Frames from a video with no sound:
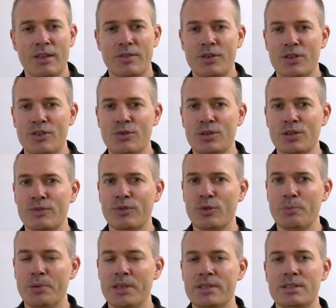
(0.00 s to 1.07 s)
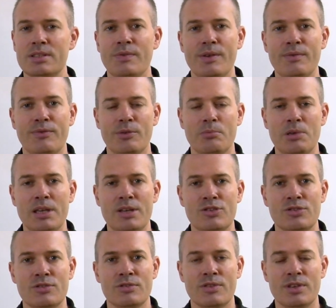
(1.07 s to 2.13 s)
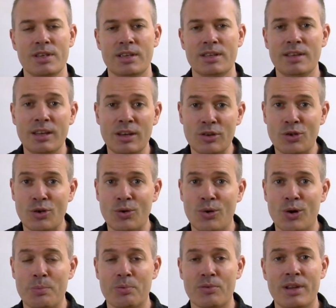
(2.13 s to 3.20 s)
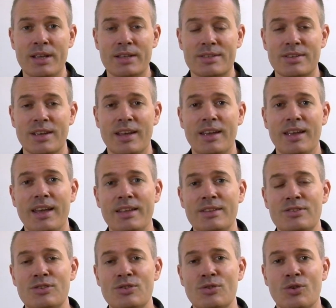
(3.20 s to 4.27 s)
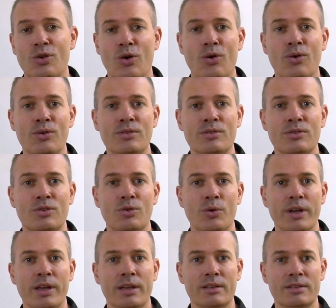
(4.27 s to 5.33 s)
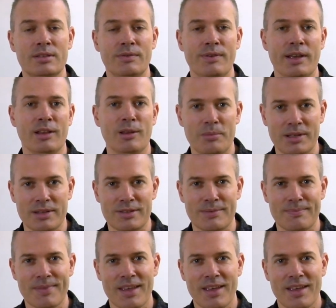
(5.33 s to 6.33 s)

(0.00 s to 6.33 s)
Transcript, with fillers: the useful pieces of information that you can then incorporate into your ongoing development.